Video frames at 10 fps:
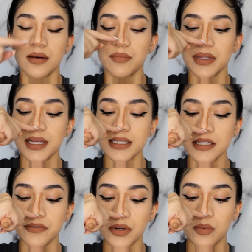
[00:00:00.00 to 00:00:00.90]
But that's
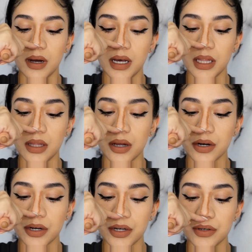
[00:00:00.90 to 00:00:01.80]
if you want a
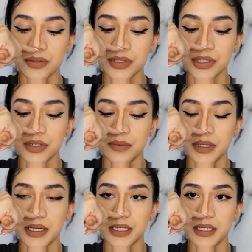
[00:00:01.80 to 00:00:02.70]
longer nose. You
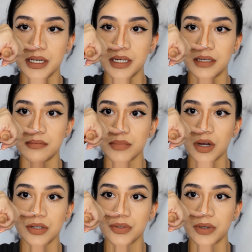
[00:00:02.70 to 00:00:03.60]
would
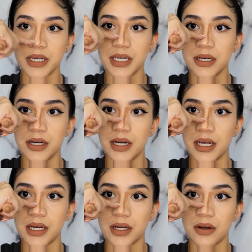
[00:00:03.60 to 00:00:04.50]
contour here
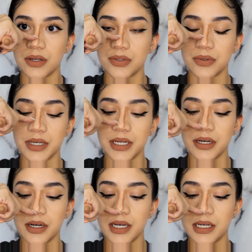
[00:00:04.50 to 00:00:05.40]
and contour
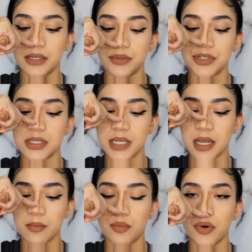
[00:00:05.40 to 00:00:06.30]
here, and it would just like
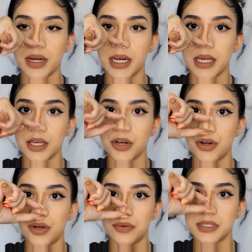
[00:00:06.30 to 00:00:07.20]
bring your
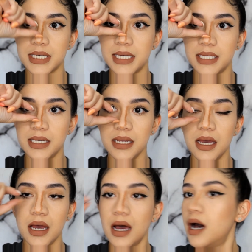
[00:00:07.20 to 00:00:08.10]
nose in.
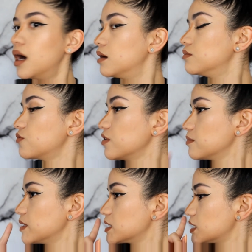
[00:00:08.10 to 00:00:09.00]

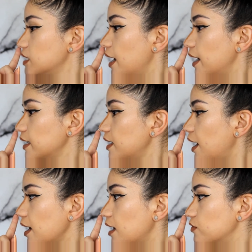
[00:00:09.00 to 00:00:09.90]
From the side,
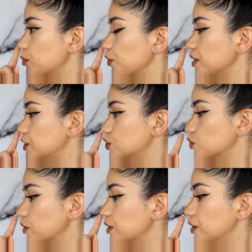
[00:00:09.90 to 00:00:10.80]
I have a pretty
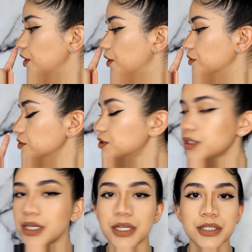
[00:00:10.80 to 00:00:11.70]
short nose,
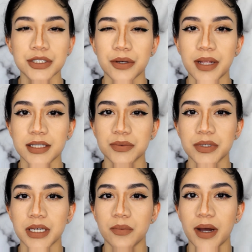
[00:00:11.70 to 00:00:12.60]
so that's
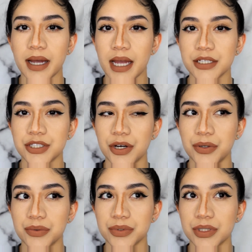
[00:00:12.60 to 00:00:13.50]
really why I
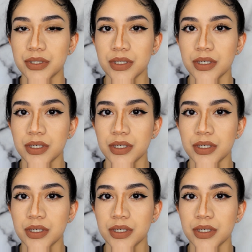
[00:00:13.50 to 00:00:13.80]
don't